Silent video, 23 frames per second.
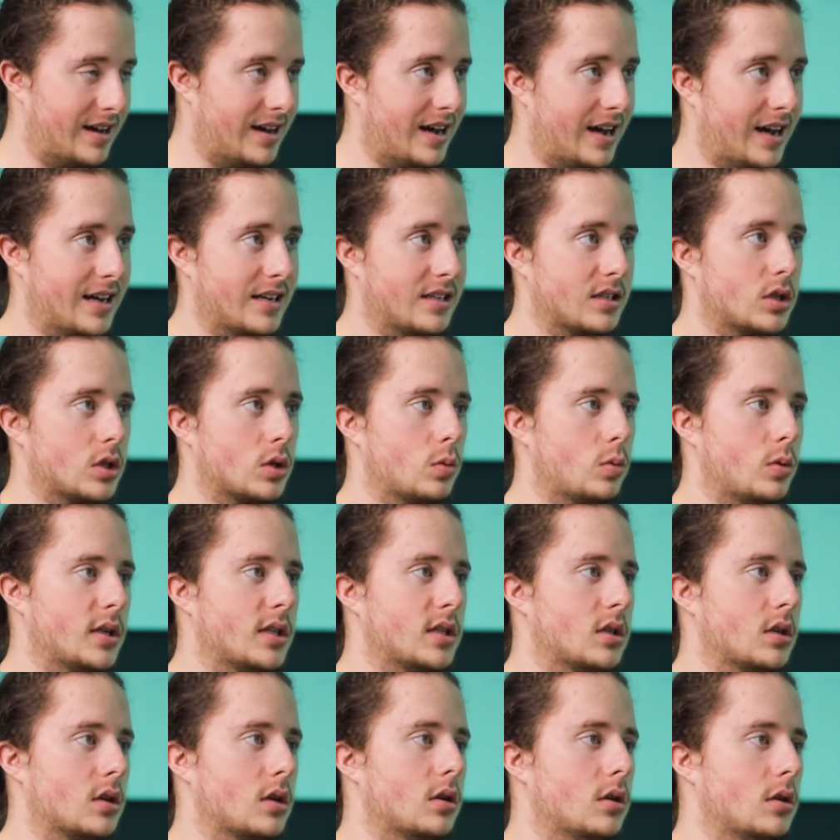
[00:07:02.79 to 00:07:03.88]
and
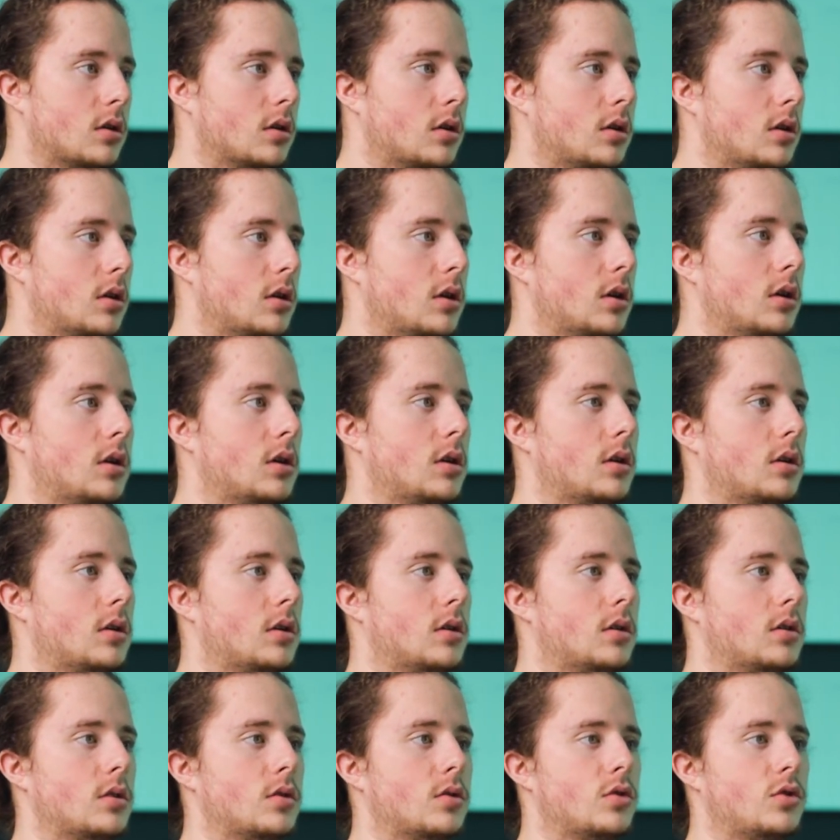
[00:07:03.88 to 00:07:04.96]
Twitter.
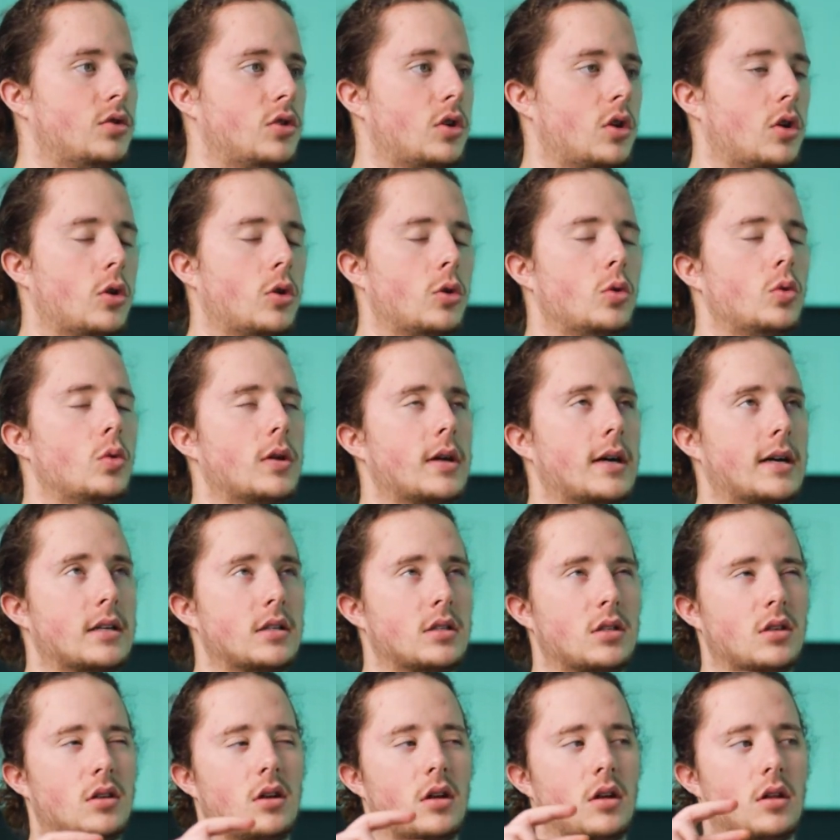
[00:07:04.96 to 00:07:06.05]
So
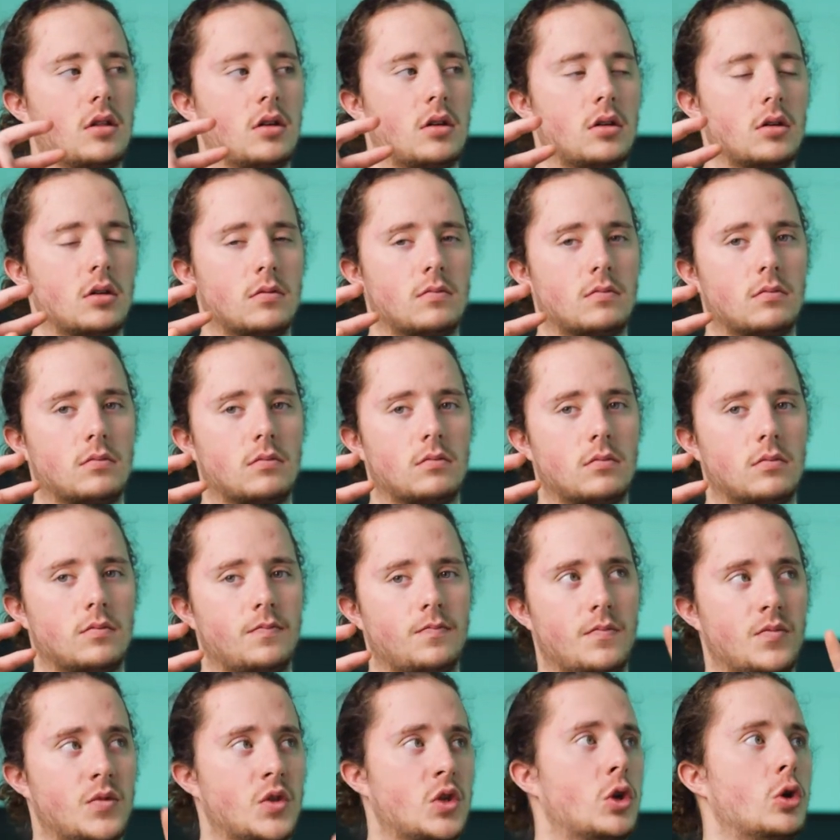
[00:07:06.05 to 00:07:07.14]
that's another
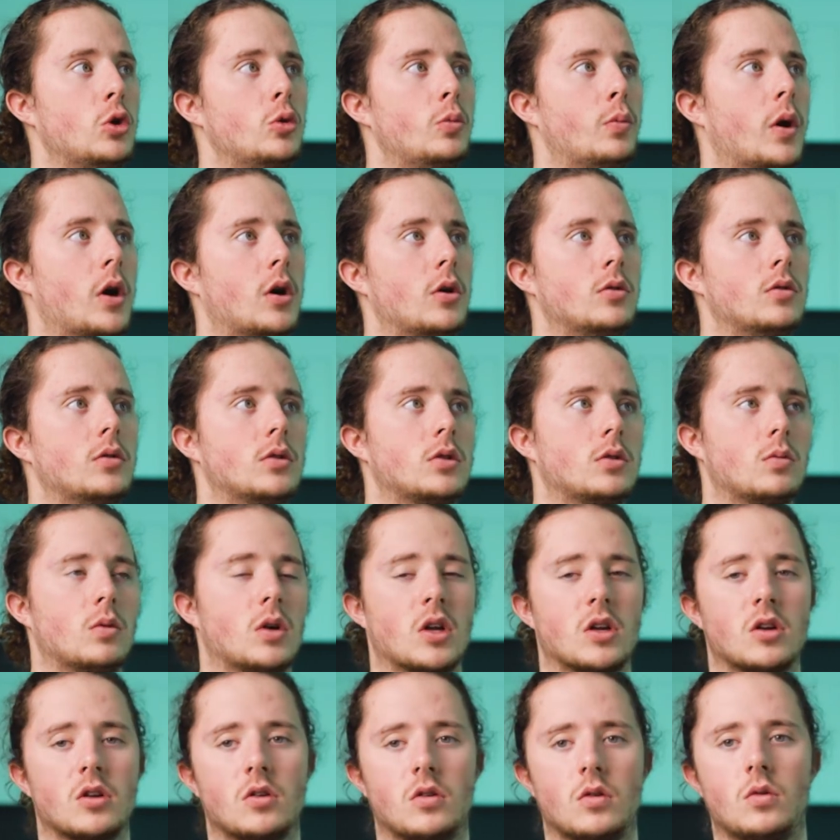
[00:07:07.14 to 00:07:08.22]
2 posts. We're
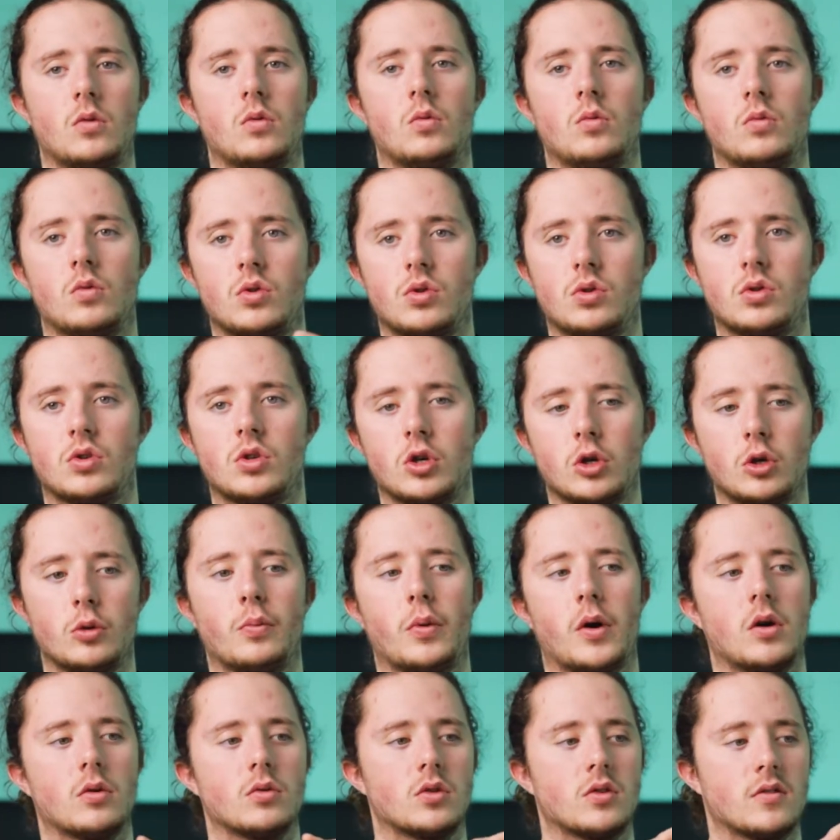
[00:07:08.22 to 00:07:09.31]
going to do 2
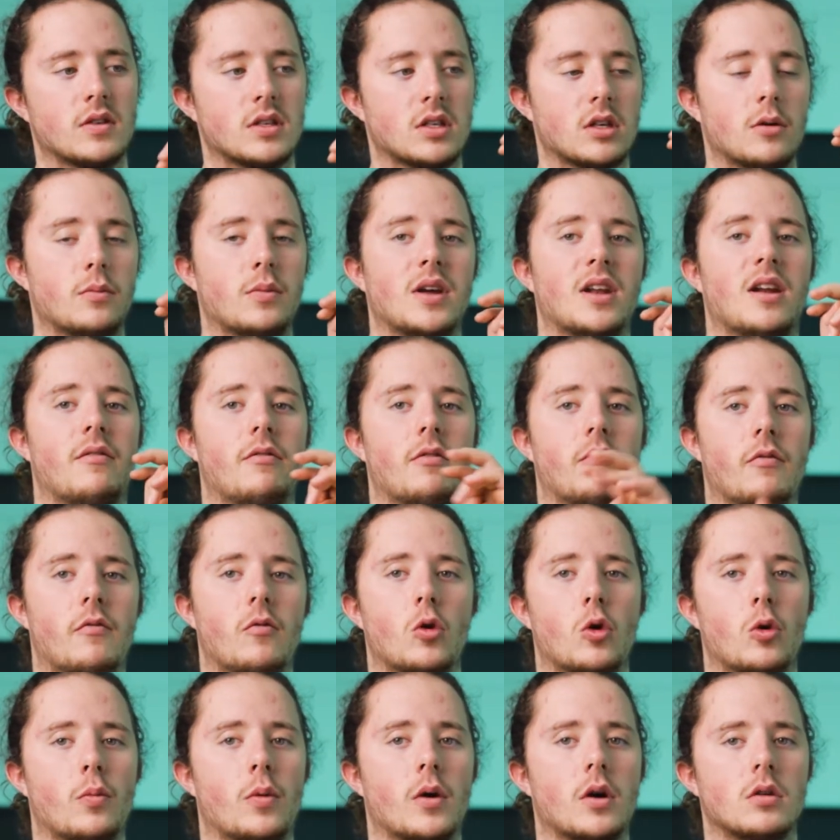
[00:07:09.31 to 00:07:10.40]
polls, so it's going to be another
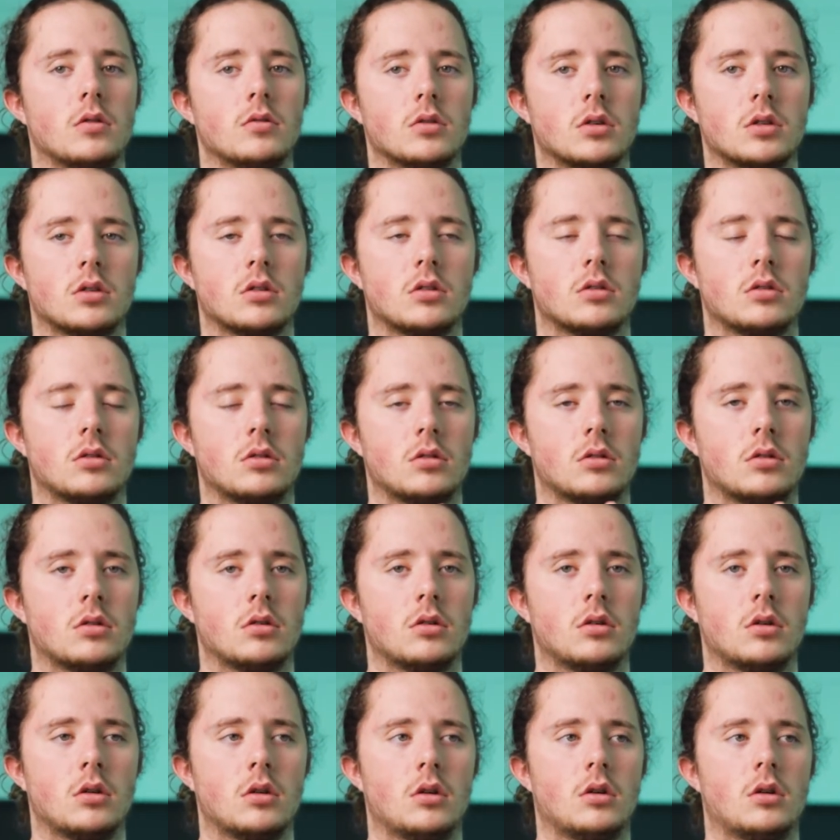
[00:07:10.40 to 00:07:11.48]
4 posts.
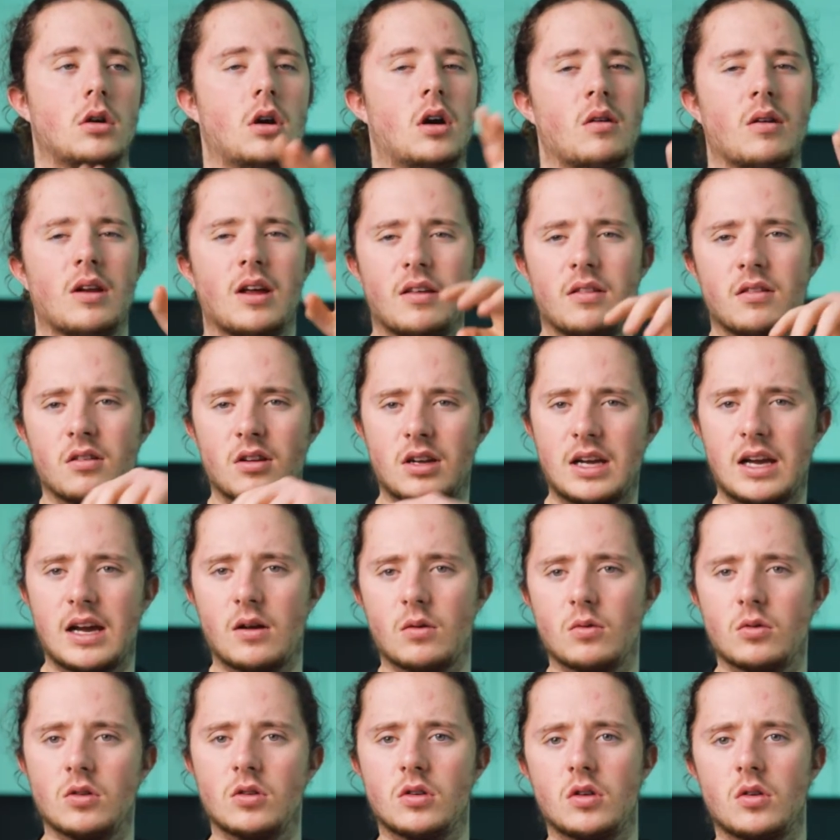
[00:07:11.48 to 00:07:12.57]
I'll let the
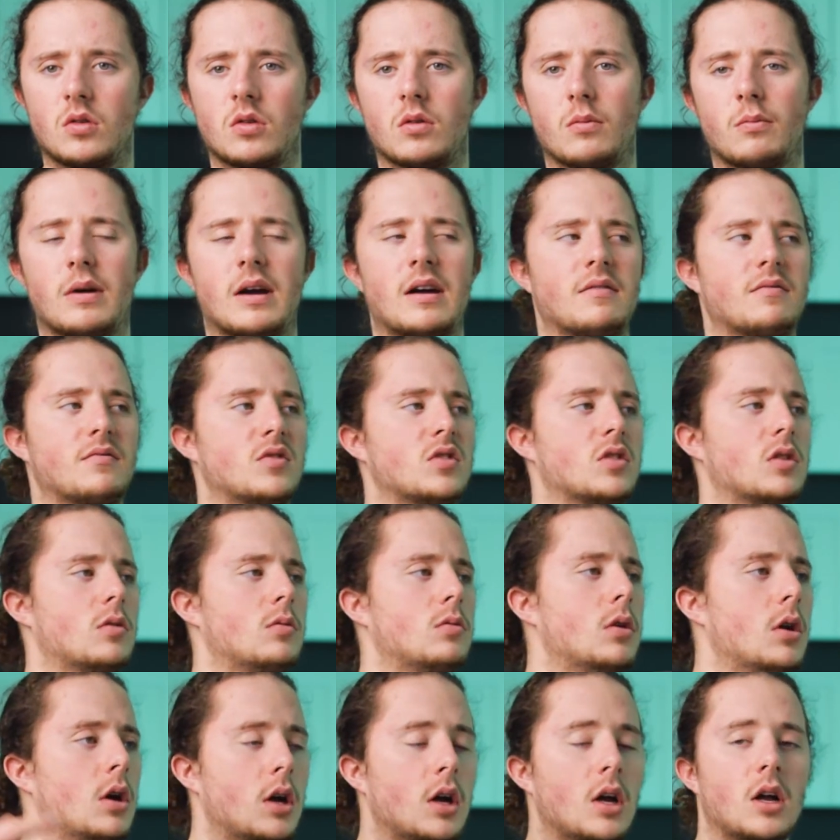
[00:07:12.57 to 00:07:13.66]
counter do the math. So
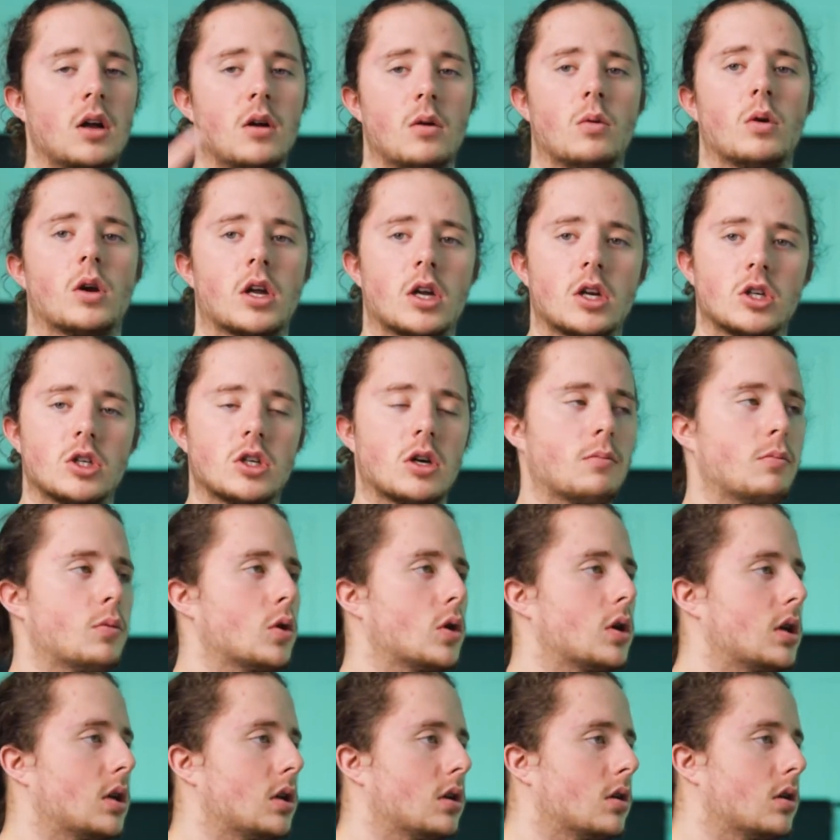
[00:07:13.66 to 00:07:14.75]
we're going to jump
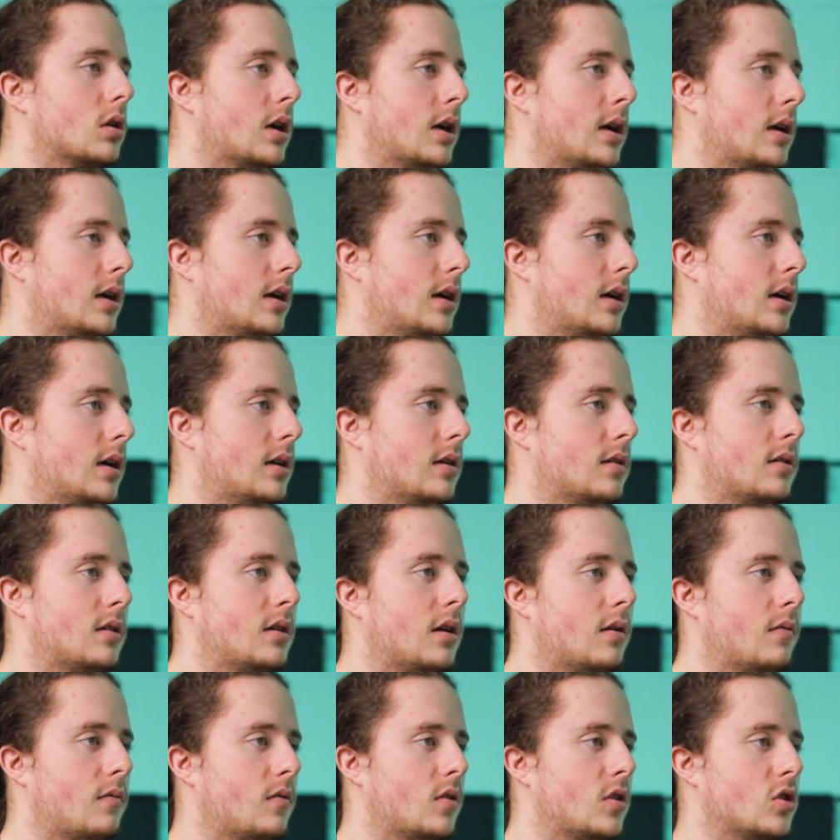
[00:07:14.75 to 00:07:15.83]
in and
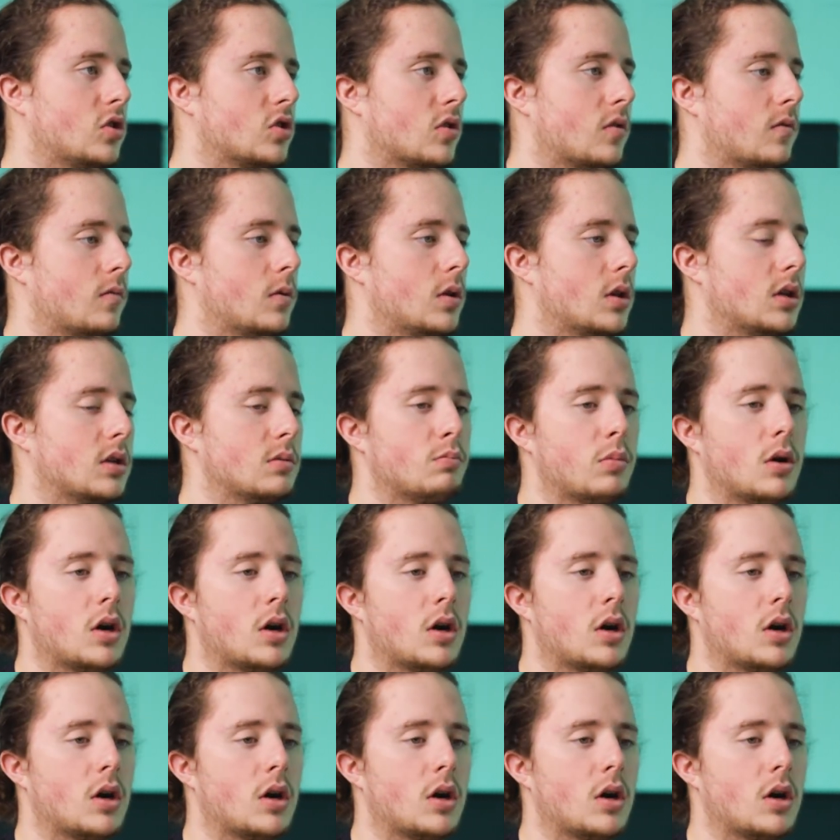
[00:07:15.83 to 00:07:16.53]
finish off with this